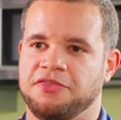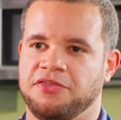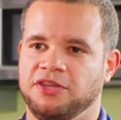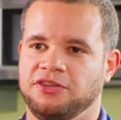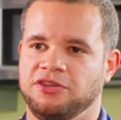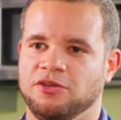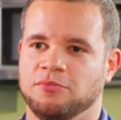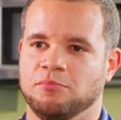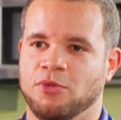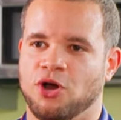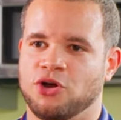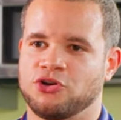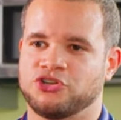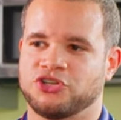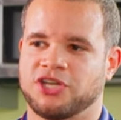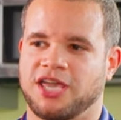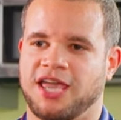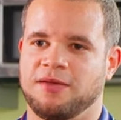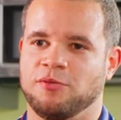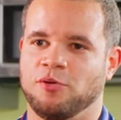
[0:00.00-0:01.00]
I think the
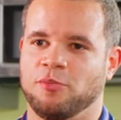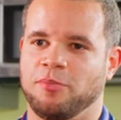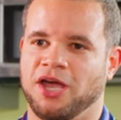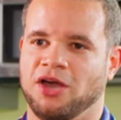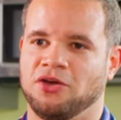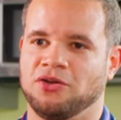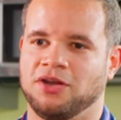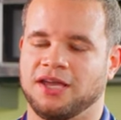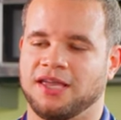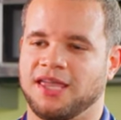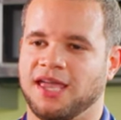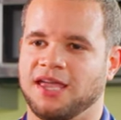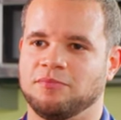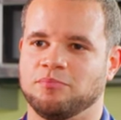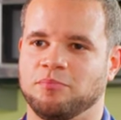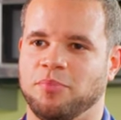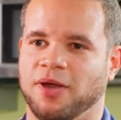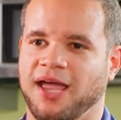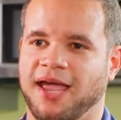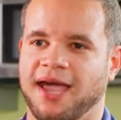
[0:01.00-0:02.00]
march came about
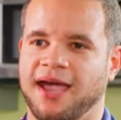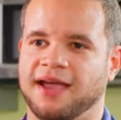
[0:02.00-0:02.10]
again by